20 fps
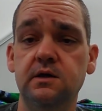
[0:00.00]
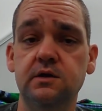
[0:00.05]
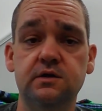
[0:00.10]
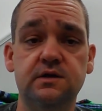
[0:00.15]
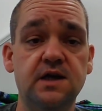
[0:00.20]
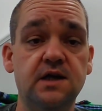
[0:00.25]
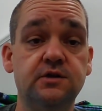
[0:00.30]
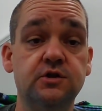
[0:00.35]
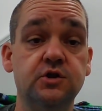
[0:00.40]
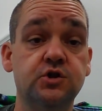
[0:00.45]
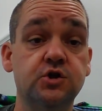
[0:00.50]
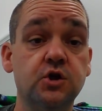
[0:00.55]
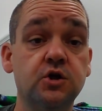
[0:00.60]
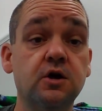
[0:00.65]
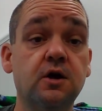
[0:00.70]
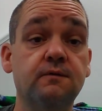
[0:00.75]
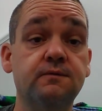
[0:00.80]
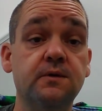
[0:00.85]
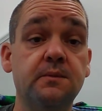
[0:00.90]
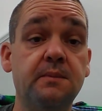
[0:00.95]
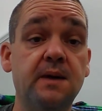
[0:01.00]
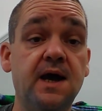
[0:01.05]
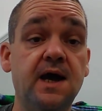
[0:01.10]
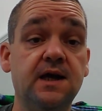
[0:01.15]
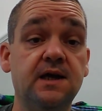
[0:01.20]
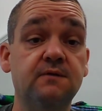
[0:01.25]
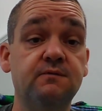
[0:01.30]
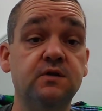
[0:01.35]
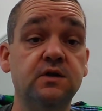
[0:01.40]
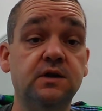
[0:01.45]
Take the shirt off your
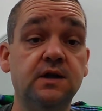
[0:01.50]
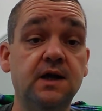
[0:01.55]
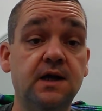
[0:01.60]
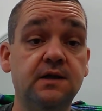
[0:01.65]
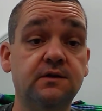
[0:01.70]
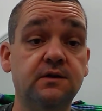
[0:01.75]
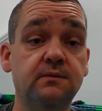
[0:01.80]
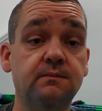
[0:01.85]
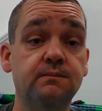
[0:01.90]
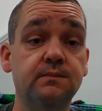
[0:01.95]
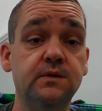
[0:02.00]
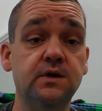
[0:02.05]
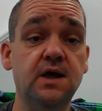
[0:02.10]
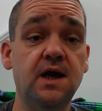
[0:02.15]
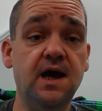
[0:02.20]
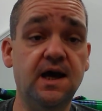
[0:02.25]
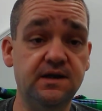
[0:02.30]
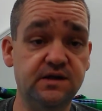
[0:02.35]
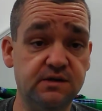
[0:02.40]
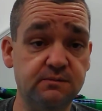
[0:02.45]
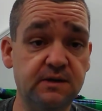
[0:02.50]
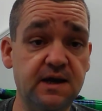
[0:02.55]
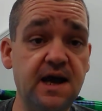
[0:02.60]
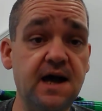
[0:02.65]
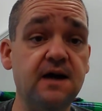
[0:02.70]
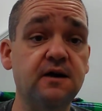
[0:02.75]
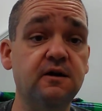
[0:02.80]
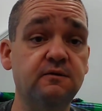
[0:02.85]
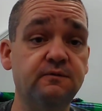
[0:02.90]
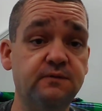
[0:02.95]
back if you let them. You had some
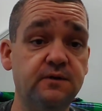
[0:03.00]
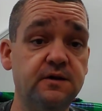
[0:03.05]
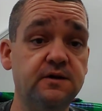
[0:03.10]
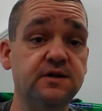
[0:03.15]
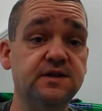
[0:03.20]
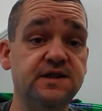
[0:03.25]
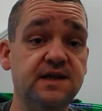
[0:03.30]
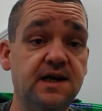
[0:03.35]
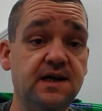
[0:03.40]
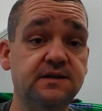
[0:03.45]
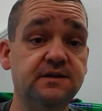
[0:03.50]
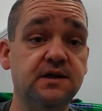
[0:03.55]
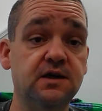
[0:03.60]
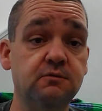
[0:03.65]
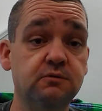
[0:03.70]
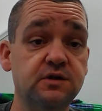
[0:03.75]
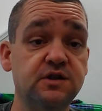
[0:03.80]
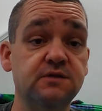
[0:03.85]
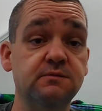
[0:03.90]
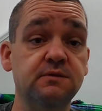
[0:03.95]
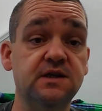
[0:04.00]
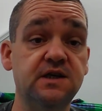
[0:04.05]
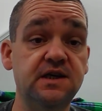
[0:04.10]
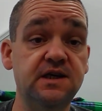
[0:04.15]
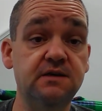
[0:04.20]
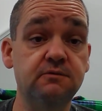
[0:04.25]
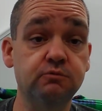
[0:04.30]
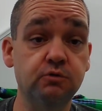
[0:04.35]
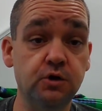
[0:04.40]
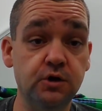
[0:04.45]
counterfeiters out there with some
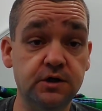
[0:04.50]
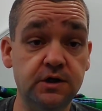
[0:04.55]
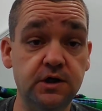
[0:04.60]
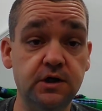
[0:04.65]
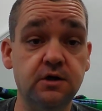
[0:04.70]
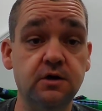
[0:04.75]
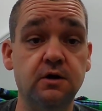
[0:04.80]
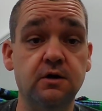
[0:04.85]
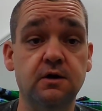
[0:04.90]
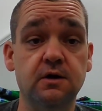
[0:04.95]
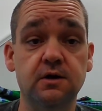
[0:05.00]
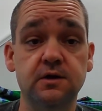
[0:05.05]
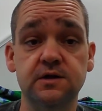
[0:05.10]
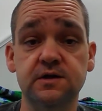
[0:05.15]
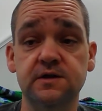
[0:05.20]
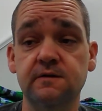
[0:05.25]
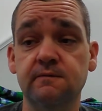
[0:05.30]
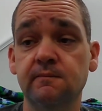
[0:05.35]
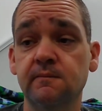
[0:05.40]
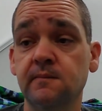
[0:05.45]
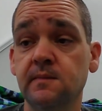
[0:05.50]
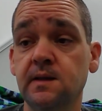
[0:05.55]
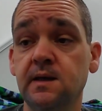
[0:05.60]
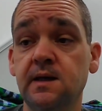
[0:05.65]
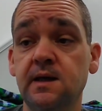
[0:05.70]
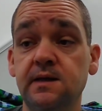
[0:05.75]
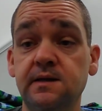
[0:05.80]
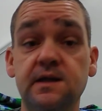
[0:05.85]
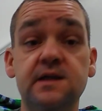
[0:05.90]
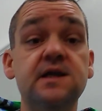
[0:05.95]
key rookie cards.
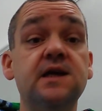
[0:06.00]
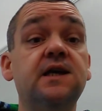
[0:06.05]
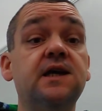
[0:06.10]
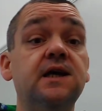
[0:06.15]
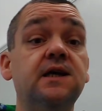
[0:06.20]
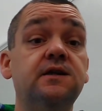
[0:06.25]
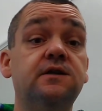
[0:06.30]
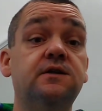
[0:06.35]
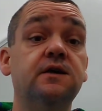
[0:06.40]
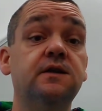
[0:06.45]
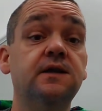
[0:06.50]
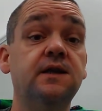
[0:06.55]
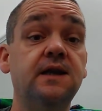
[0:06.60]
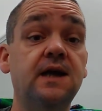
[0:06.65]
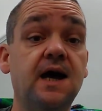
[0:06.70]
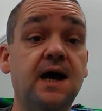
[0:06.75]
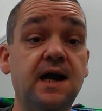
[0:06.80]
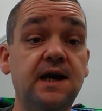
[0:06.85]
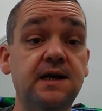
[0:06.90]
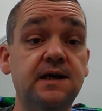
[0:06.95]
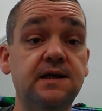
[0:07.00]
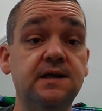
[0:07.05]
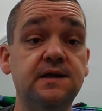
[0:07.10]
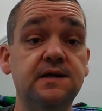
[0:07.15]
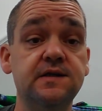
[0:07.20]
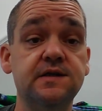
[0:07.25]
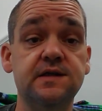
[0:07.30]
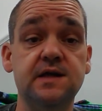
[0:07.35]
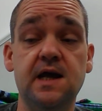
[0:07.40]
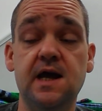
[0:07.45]
Then you get into the
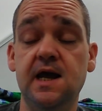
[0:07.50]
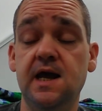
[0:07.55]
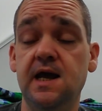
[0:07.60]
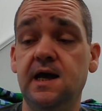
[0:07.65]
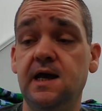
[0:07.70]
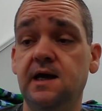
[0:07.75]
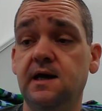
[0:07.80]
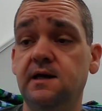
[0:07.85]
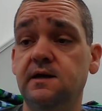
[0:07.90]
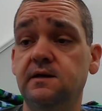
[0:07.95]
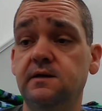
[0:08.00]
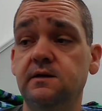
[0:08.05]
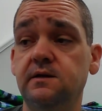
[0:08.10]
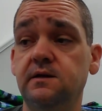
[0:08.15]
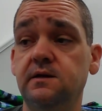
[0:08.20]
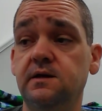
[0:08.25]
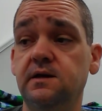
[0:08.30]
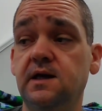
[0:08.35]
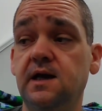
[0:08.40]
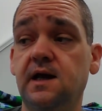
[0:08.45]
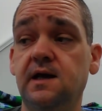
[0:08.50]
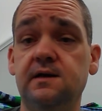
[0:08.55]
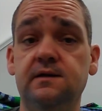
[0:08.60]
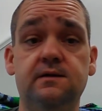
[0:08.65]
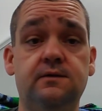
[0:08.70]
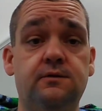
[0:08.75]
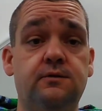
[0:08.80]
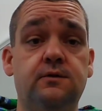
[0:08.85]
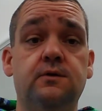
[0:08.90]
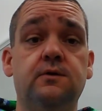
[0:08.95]
90s and you
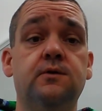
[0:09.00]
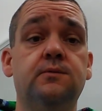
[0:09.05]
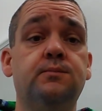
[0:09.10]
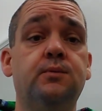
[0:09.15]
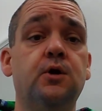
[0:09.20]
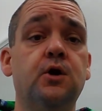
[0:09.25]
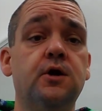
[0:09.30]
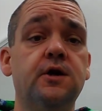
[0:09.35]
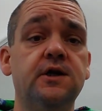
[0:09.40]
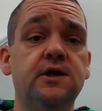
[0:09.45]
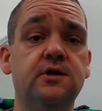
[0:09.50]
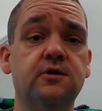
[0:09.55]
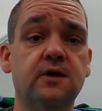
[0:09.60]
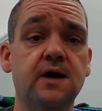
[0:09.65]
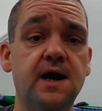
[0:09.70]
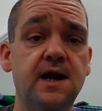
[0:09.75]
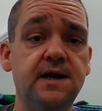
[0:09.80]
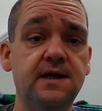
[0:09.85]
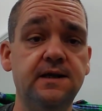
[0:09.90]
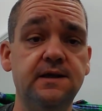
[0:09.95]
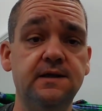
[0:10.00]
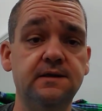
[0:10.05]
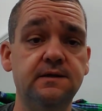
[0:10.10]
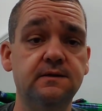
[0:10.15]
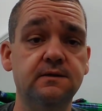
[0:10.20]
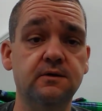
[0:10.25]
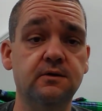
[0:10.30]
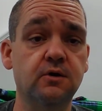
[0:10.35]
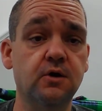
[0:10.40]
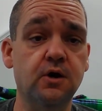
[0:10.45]
got third-party
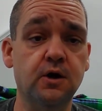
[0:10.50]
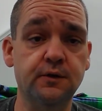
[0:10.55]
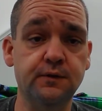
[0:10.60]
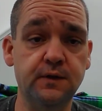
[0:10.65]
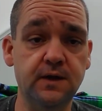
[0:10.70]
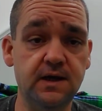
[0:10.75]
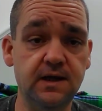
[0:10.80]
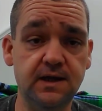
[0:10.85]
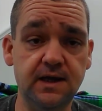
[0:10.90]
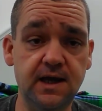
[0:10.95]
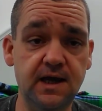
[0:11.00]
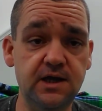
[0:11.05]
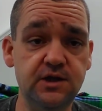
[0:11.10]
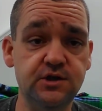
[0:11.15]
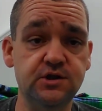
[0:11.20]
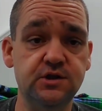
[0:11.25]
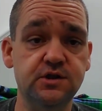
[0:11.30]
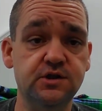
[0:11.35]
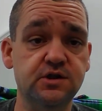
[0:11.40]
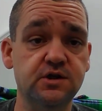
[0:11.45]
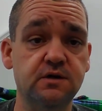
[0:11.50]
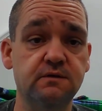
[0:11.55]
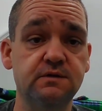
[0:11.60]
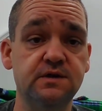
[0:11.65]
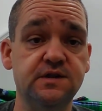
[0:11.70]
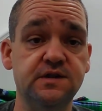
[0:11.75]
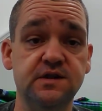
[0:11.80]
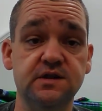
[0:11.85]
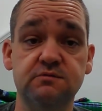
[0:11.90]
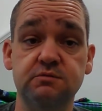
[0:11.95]
grading or authentication
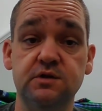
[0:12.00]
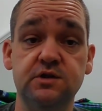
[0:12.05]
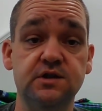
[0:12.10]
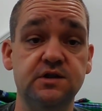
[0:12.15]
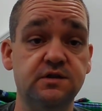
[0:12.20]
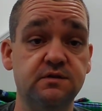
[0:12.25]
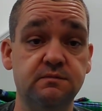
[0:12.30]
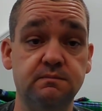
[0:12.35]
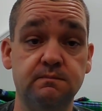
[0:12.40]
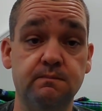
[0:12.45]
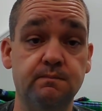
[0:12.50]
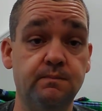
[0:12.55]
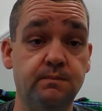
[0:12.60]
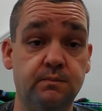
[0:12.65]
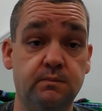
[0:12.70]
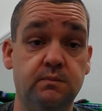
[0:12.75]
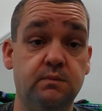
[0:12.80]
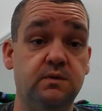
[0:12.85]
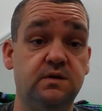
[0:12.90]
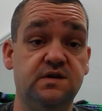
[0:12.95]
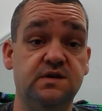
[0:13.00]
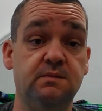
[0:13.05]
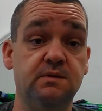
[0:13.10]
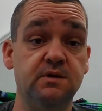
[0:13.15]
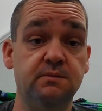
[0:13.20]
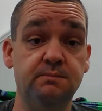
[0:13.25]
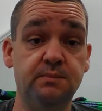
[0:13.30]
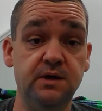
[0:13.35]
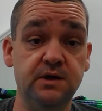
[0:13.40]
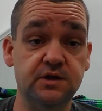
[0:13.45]
services, which is some of
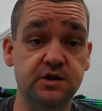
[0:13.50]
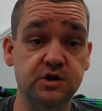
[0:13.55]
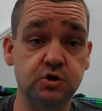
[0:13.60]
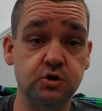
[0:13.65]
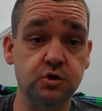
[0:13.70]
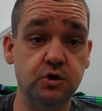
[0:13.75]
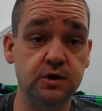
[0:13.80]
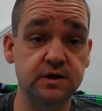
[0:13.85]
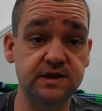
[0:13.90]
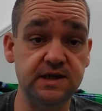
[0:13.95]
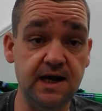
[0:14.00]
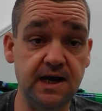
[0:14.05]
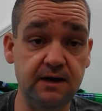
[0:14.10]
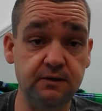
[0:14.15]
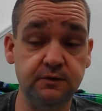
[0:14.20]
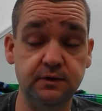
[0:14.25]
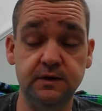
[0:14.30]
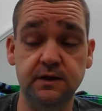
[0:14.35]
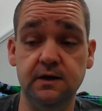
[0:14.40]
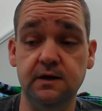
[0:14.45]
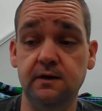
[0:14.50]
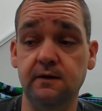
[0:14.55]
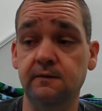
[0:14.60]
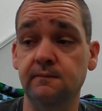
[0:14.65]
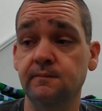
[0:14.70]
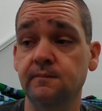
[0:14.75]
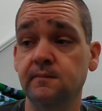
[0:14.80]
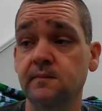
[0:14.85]
the biggest crooks out there.